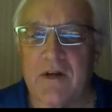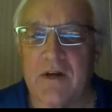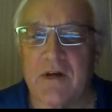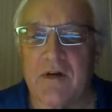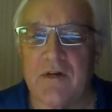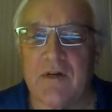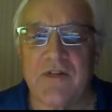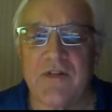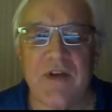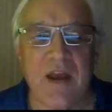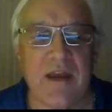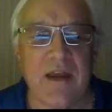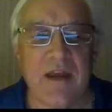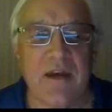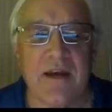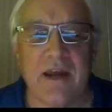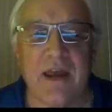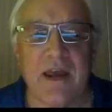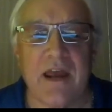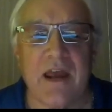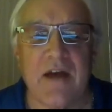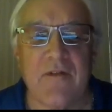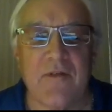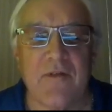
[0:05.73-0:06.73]
Good day to
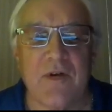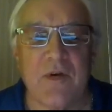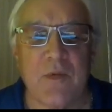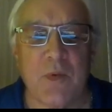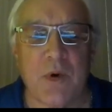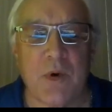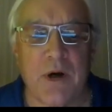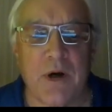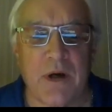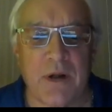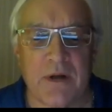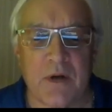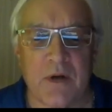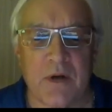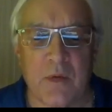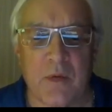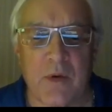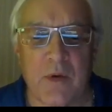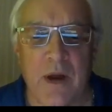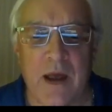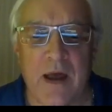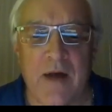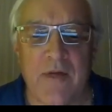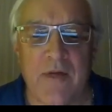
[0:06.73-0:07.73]
everyone
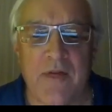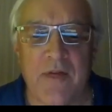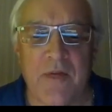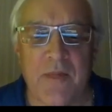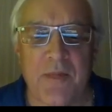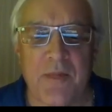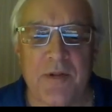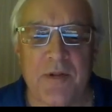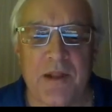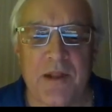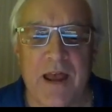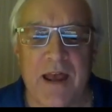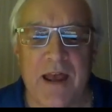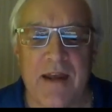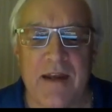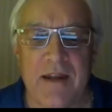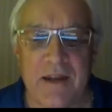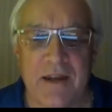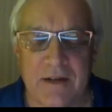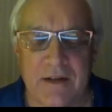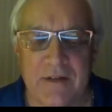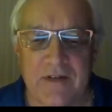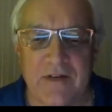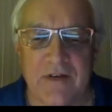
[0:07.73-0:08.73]
around the
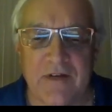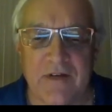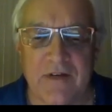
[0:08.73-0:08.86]
planet.